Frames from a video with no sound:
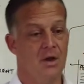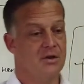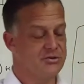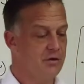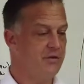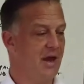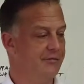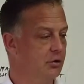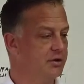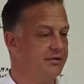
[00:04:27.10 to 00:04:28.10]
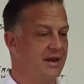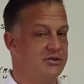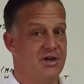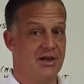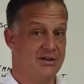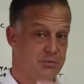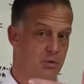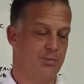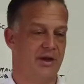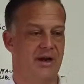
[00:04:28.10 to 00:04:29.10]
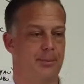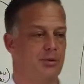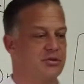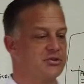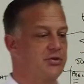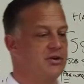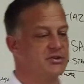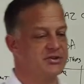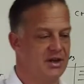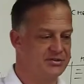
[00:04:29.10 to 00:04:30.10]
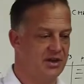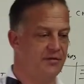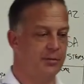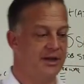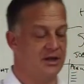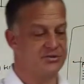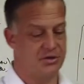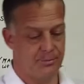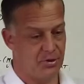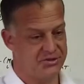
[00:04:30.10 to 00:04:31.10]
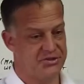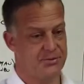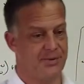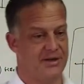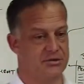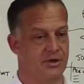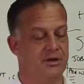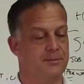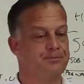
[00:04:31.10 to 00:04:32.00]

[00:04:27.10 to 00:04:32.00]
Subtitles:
so if you have a look at that checklist, we'll bring it up on the screen just now so everybody else can participate on it.